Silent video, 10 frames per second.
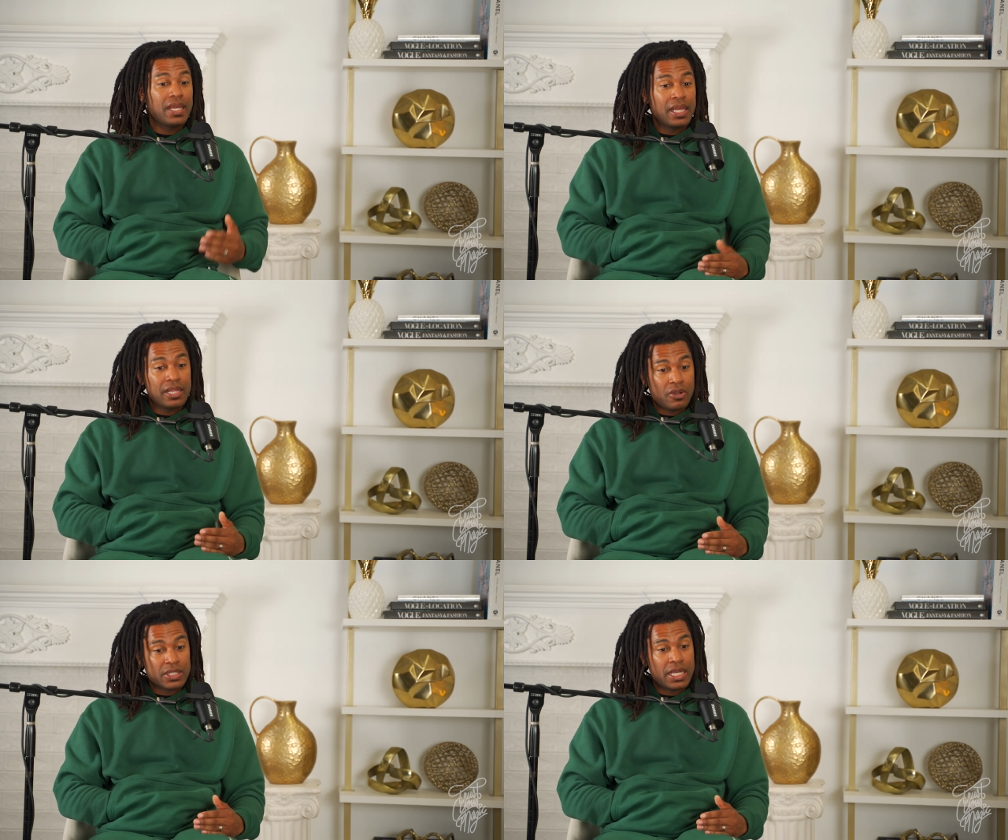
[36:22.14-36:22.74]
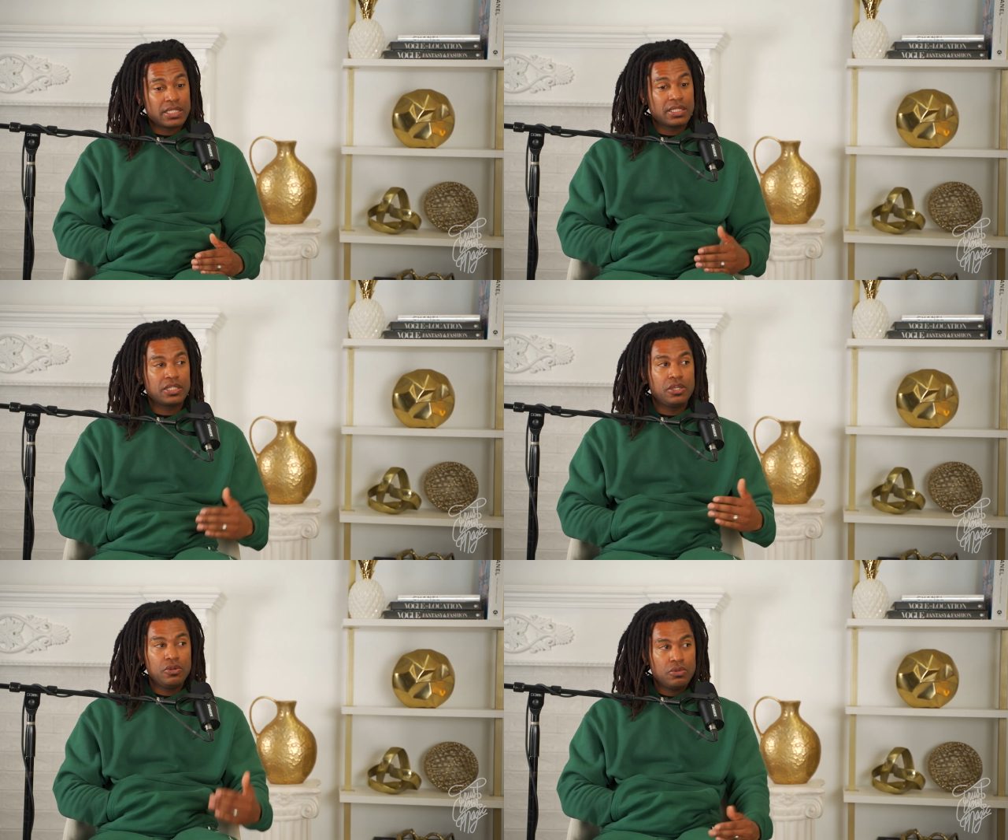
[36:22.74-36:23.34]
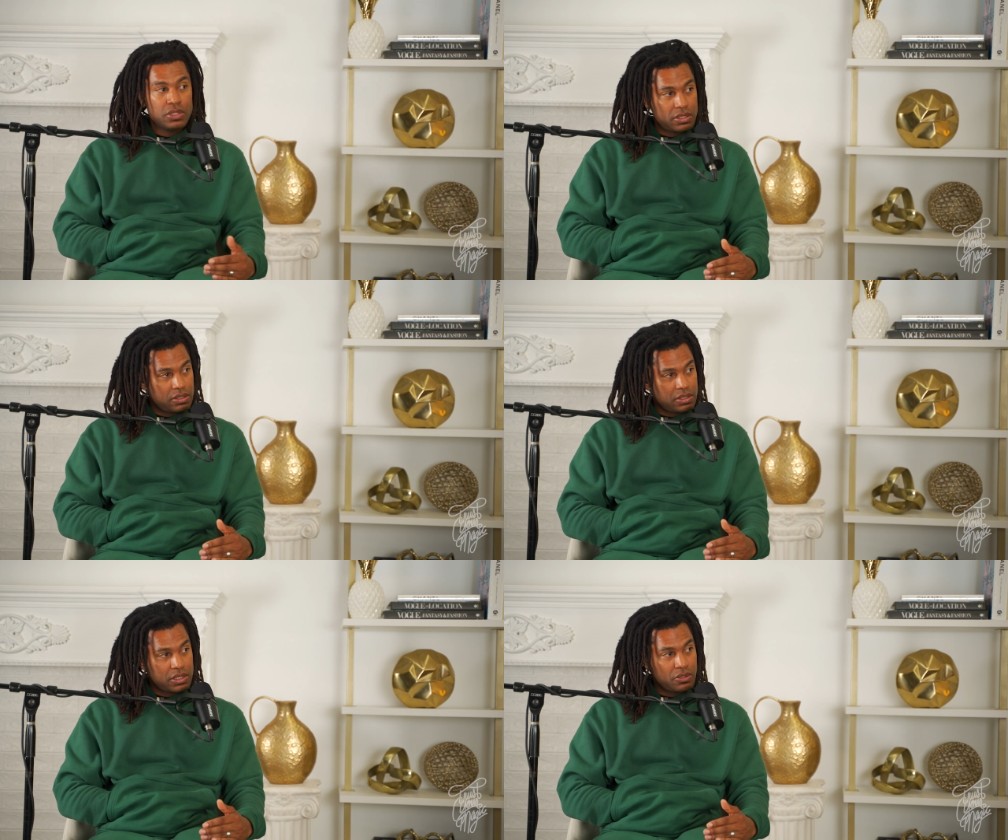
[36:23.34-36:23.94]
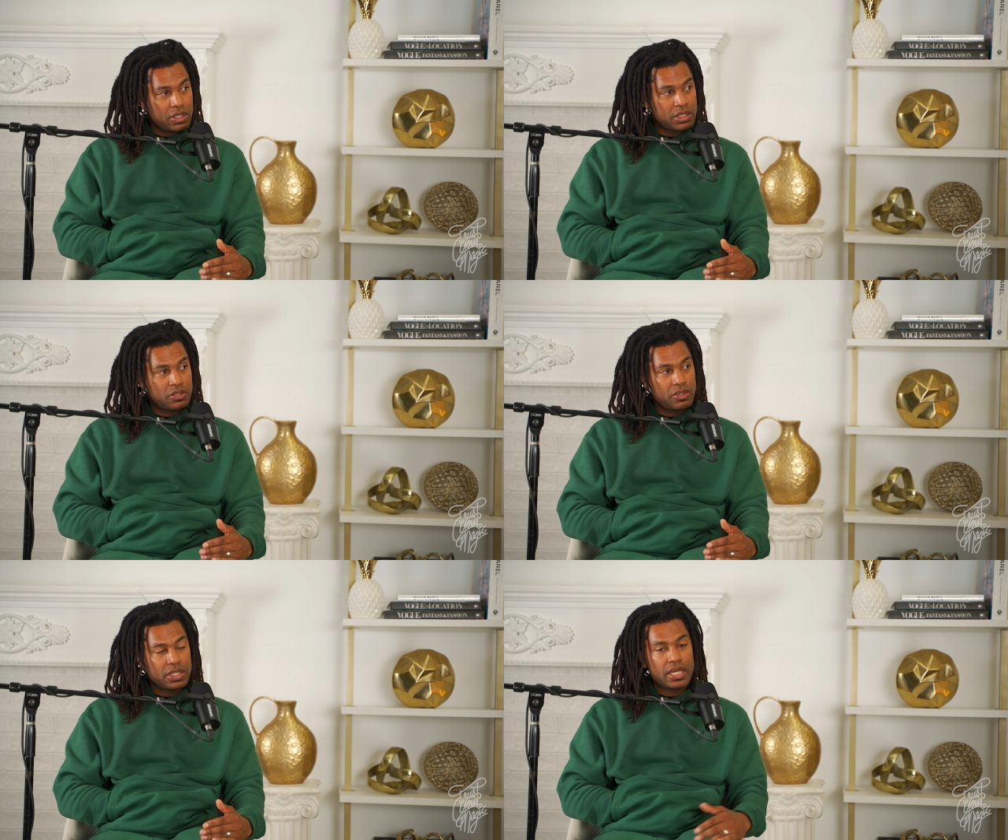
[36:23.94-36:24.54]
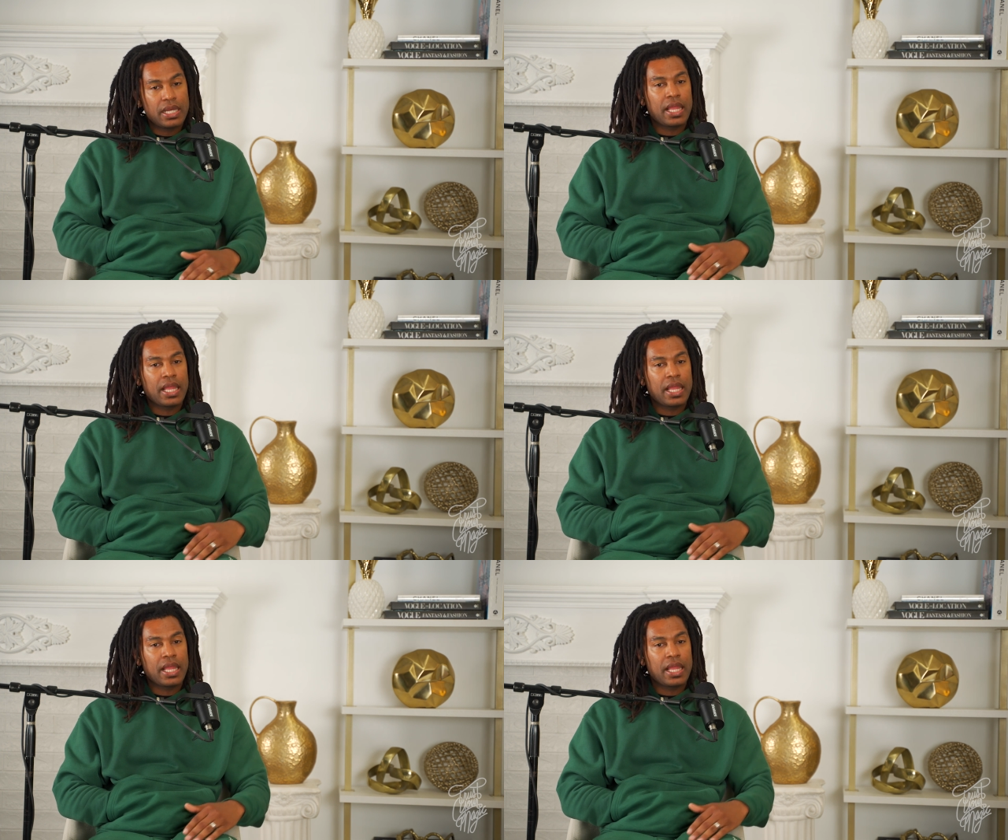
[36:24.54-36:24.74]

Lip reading: in Los Angeles. Huge student debt.